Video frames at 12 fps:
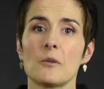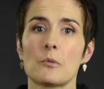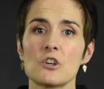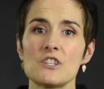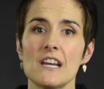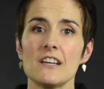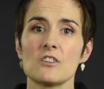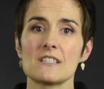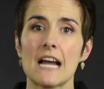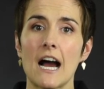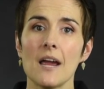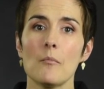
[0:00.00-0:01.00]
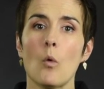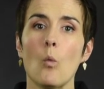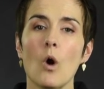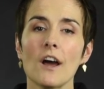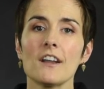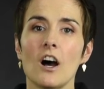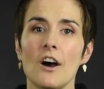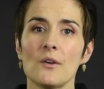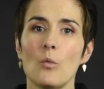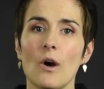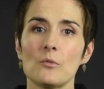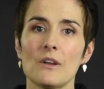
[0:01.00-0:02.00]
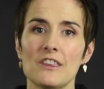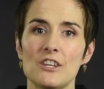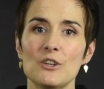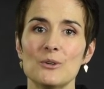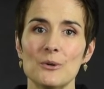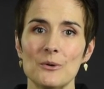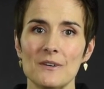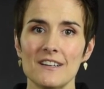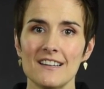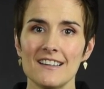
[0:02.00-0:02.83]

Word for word: and appreciate your time one on one with you,